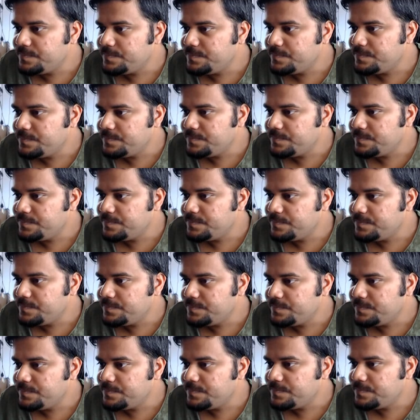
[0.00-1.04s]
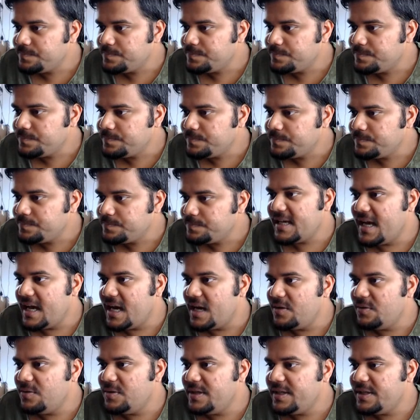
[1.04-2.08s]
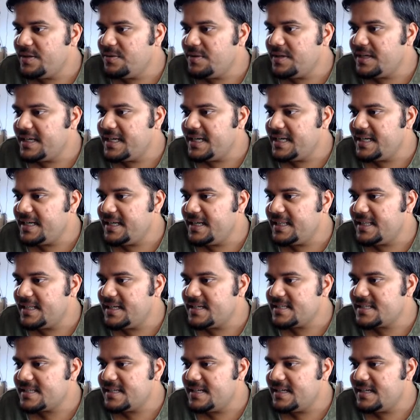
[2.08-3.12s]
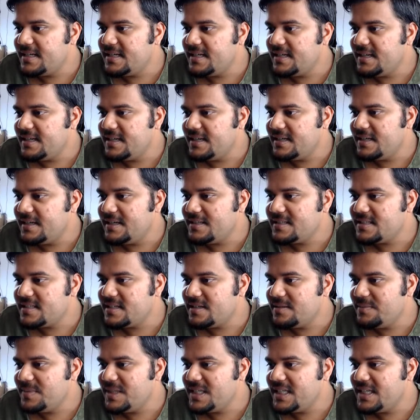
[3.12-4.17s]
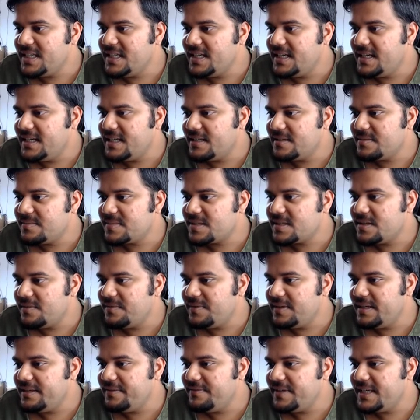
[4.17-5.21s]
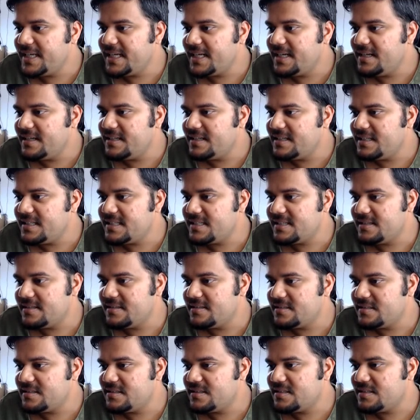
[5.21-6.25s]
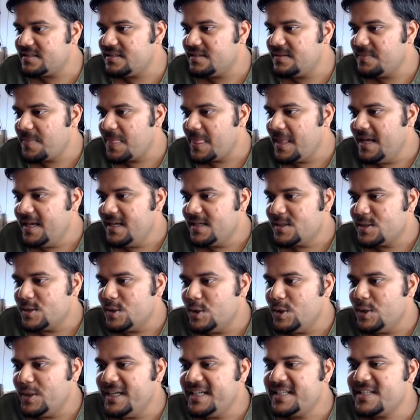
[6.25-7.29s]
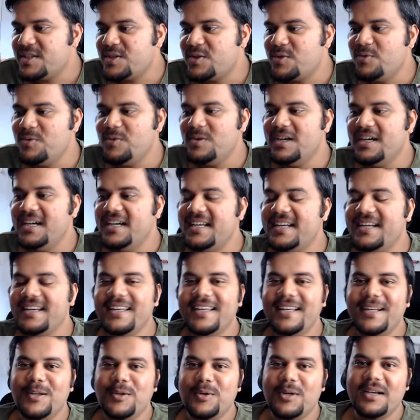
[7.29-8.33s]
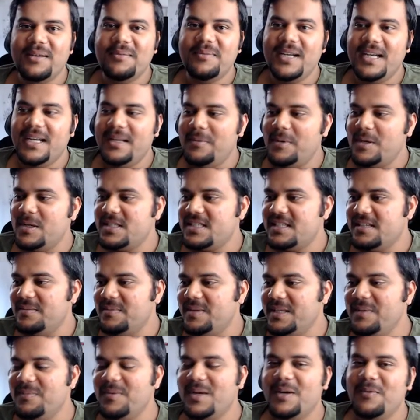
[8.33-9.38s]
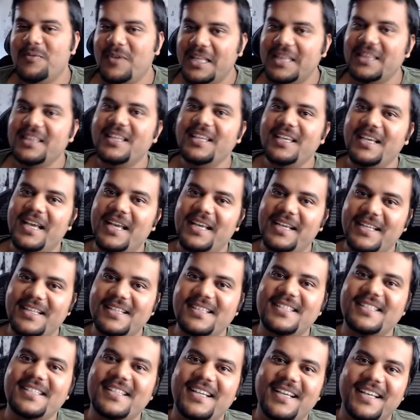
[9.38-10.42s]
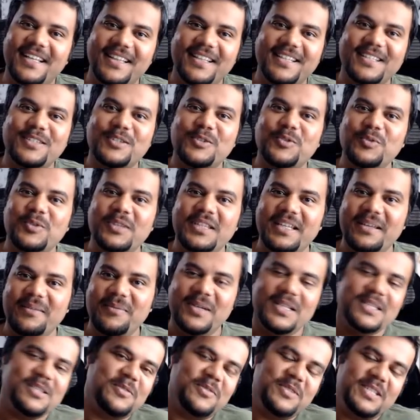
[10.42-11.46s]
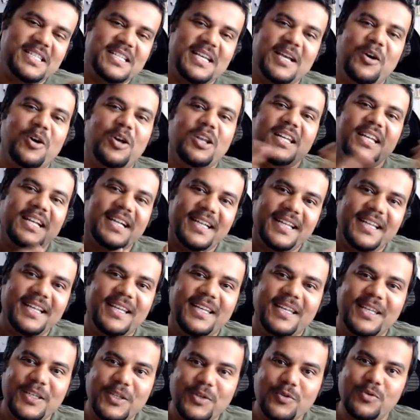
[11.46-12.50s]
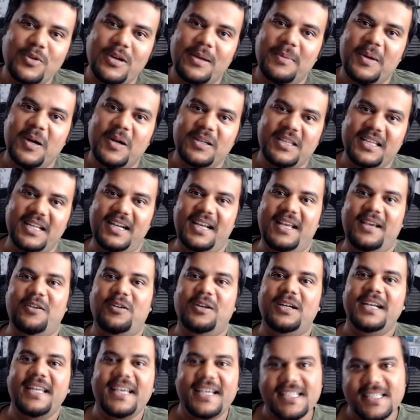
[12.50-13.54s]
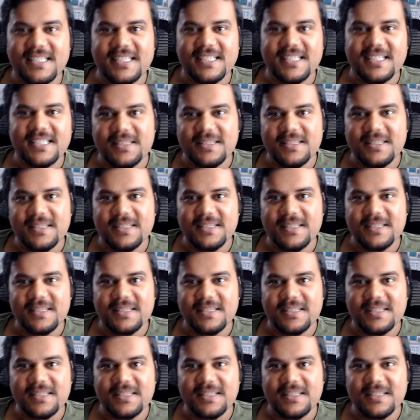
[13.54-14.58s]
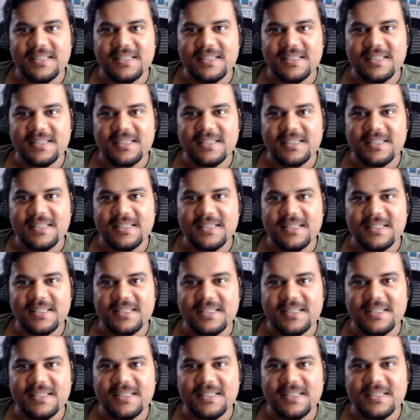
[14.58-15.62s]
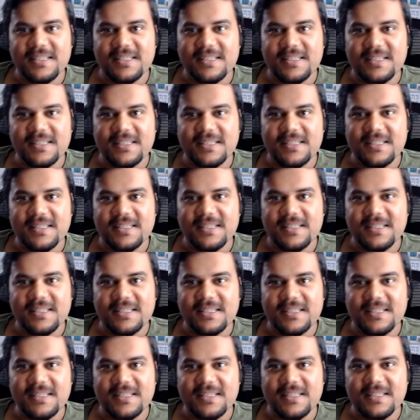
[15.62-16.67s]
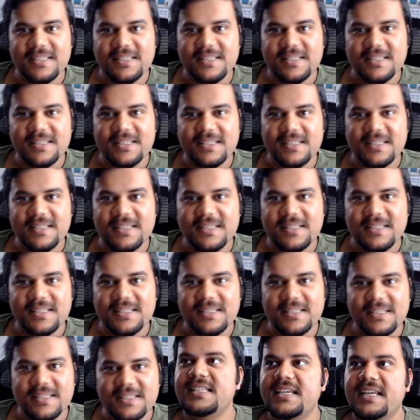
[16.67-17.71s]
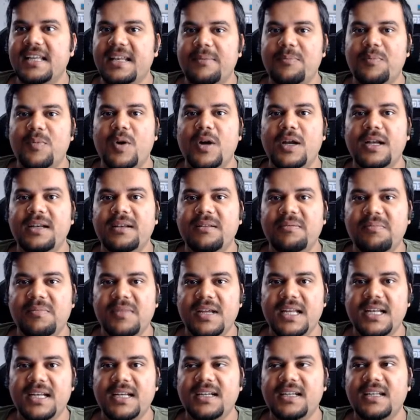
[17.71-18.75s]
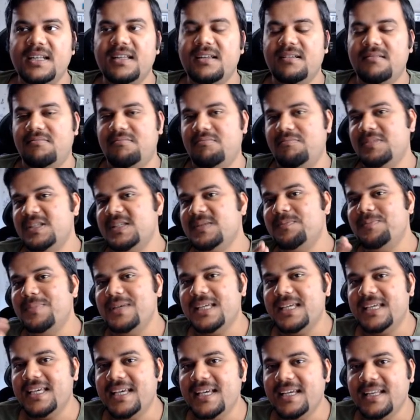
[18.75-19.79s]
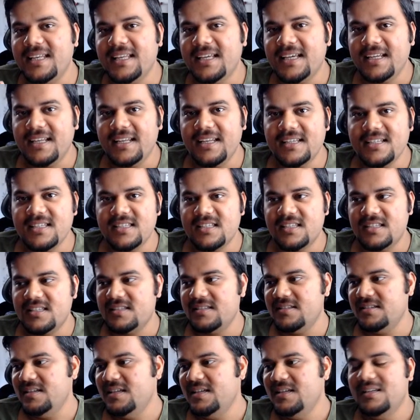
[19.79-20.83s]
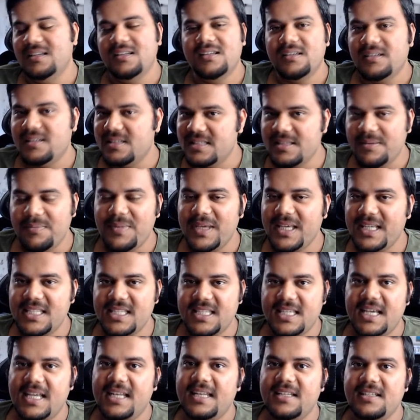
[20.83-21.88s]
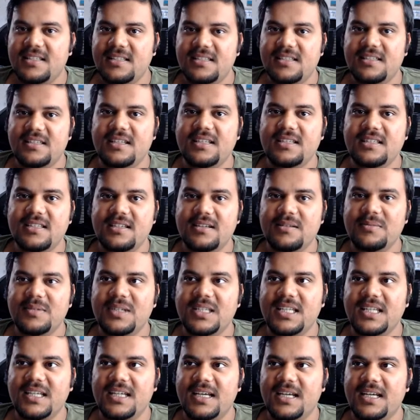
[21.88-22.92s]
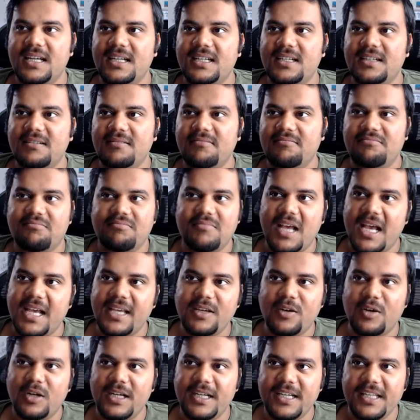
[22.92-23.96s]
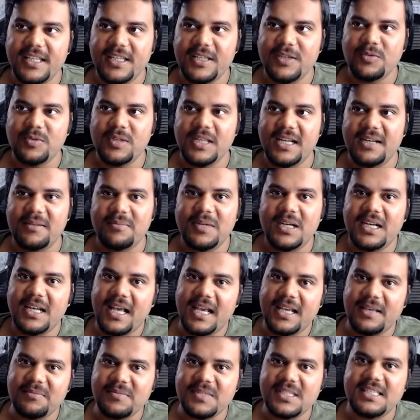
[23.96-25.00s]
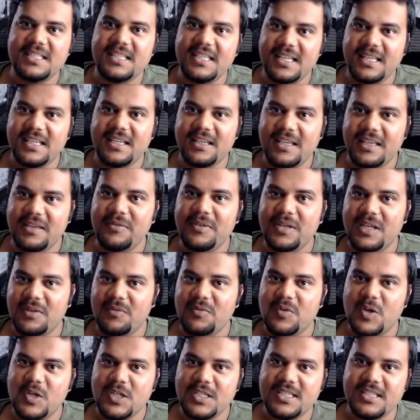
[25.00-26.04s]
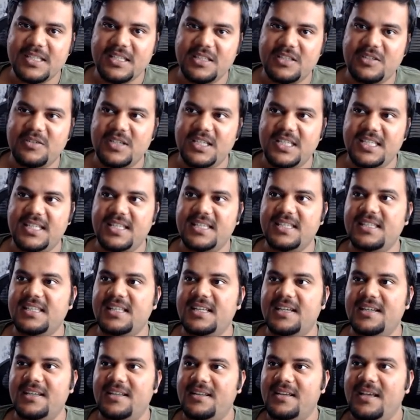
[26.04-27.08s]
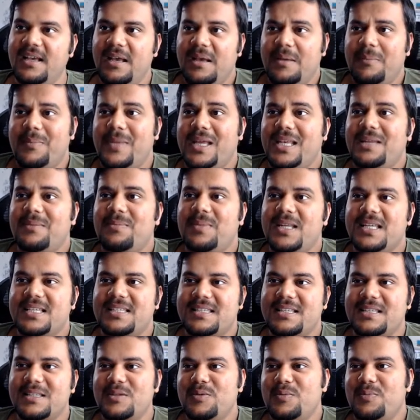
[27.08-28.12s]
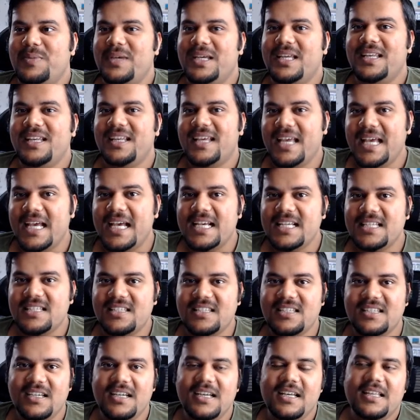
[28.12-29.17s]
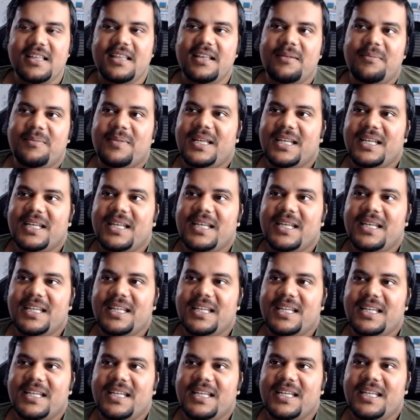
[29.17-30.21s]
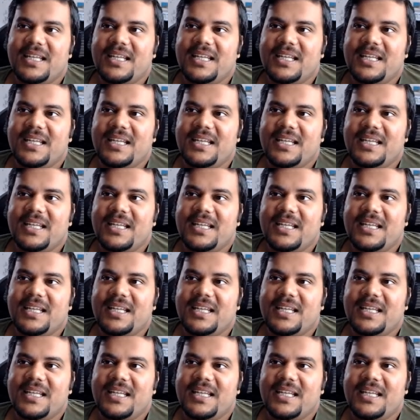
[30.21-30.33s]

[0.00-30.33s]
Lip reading: Hari Prasad is asking, how do you rate Netherlands and Germany in terms of living and research? So it's too early to comment about Germany, but one thing I can say in these 2-3 months, which I already knew about that, I already expected about that, that getting the residence permit, arranging an appointment, speaking in English is a big challenge in Germany. And I already knew that, but I am seeing even worse situations there. Many places you pay in cash. There are many